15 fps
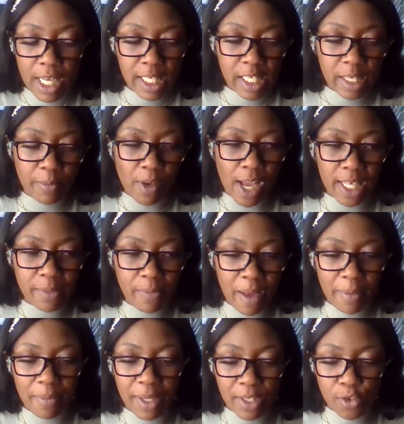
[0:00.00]
Some of you guys
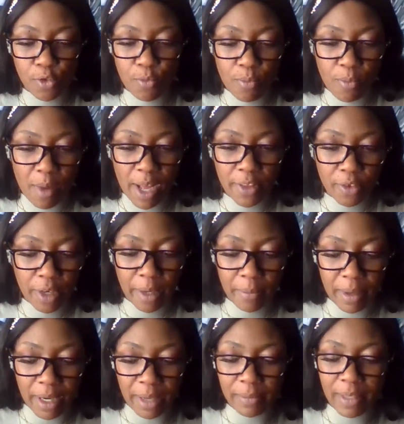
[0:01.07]
might be too mothering,
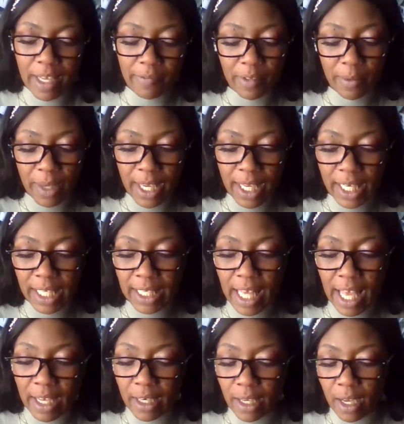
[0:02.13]
but I'm definitely getting
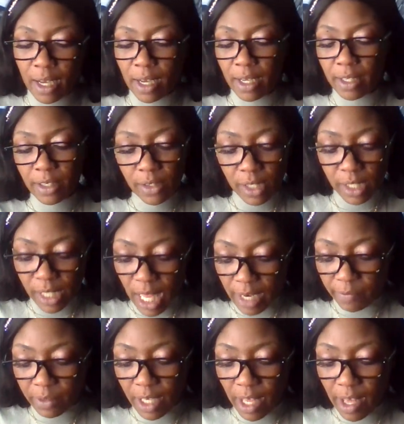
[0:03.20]
that uh, there's a lot
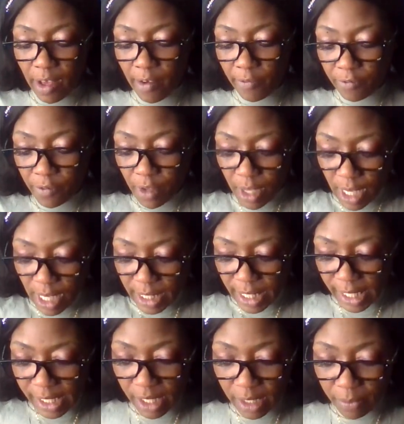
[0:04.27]
of love
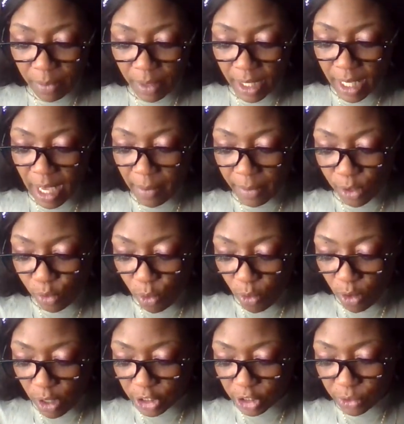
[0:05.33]
that's going to be coming
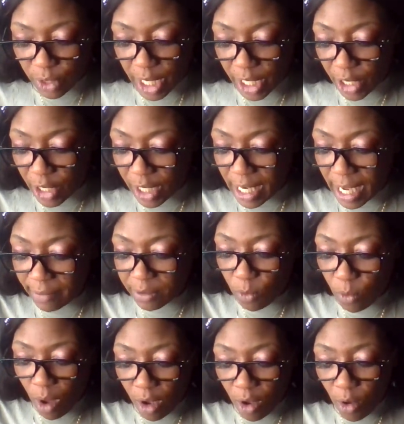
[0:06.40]
towards you and you're going to have to
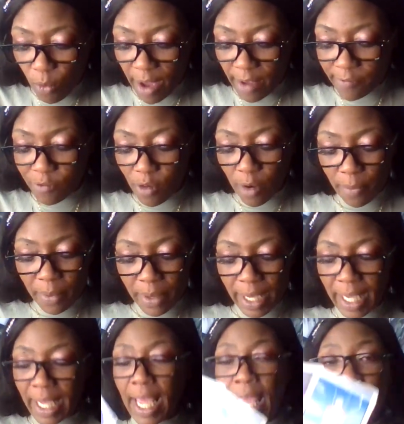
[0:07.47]
walk away for a
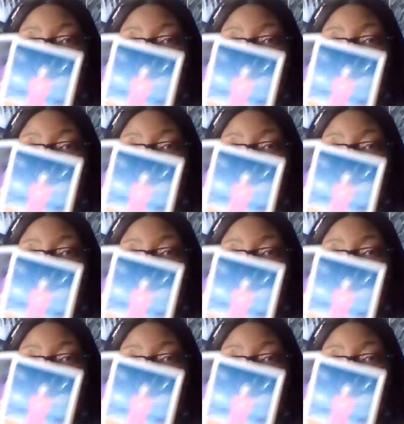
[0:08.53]
bit